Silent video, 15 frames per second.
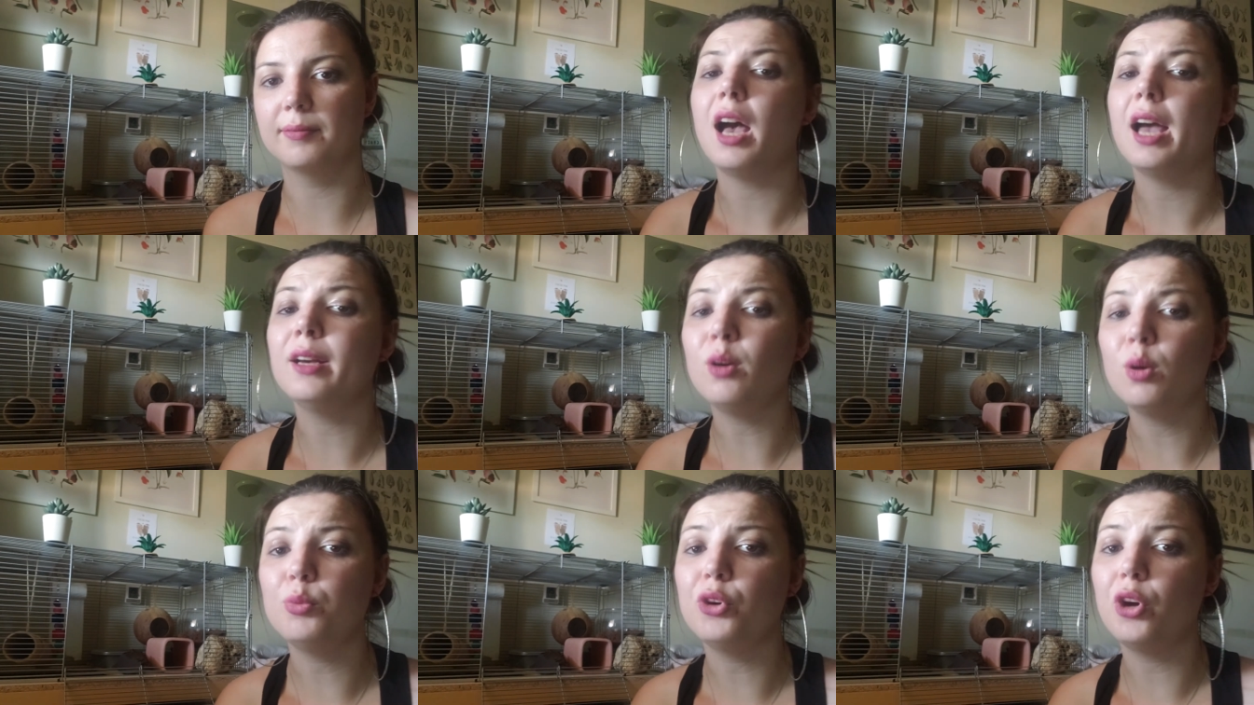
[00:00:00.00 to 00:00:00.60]
I
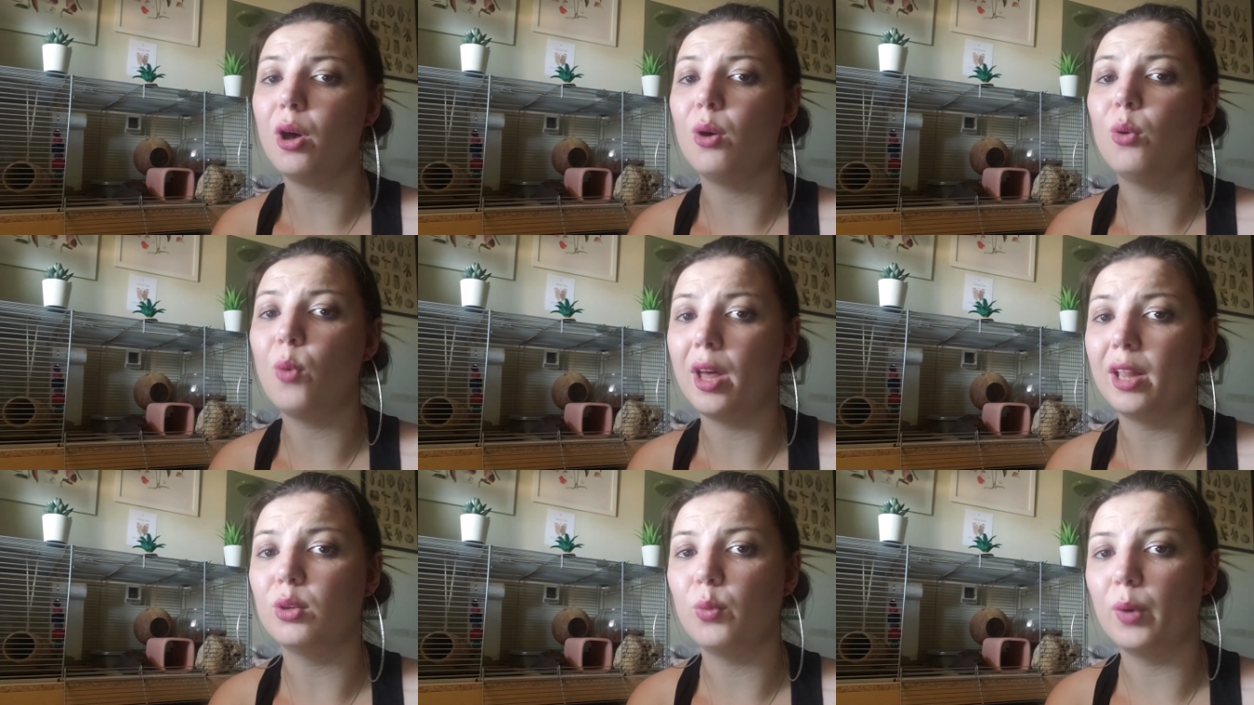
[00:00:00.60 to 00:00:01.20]
hope we're all
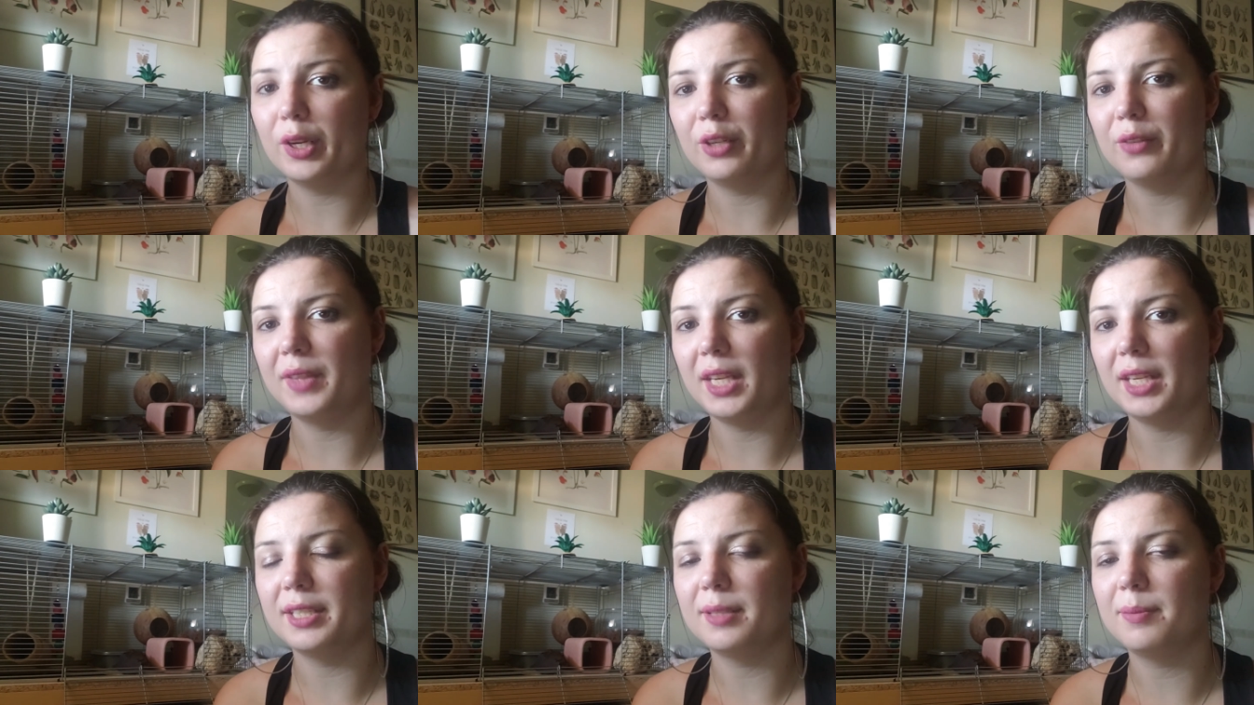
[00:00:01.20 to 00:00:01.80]
well aware of
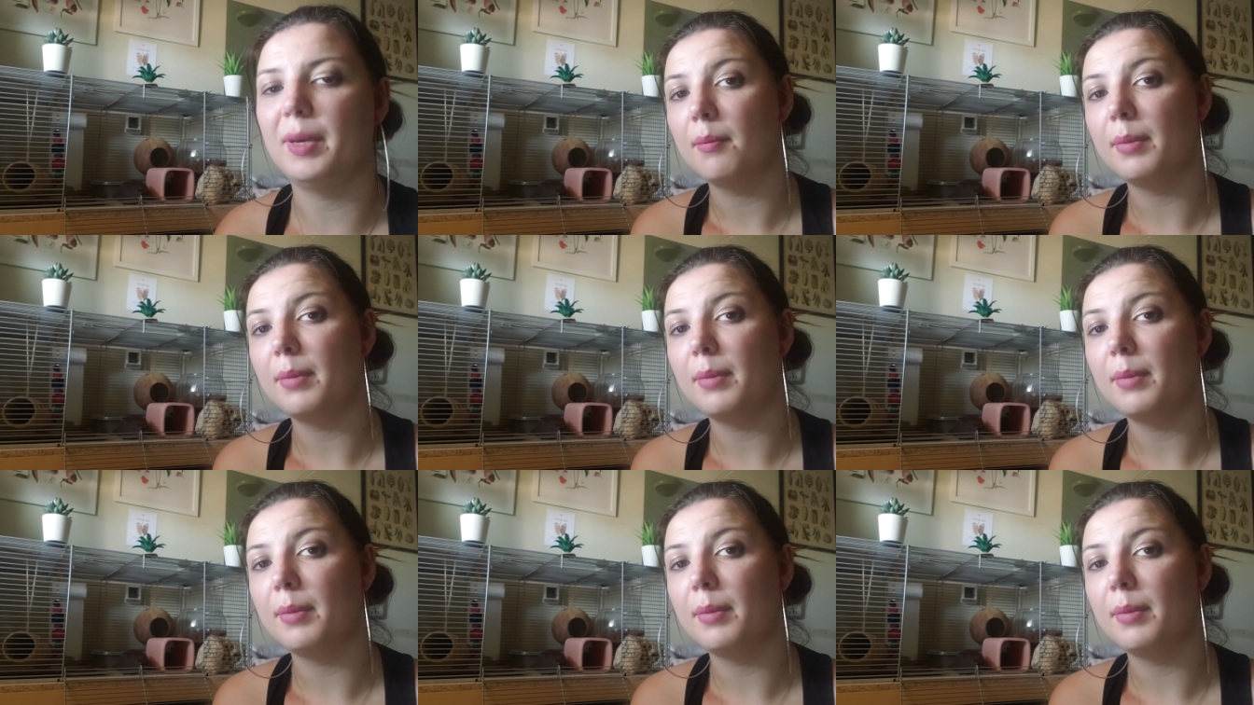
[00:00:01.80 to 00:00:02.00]
this,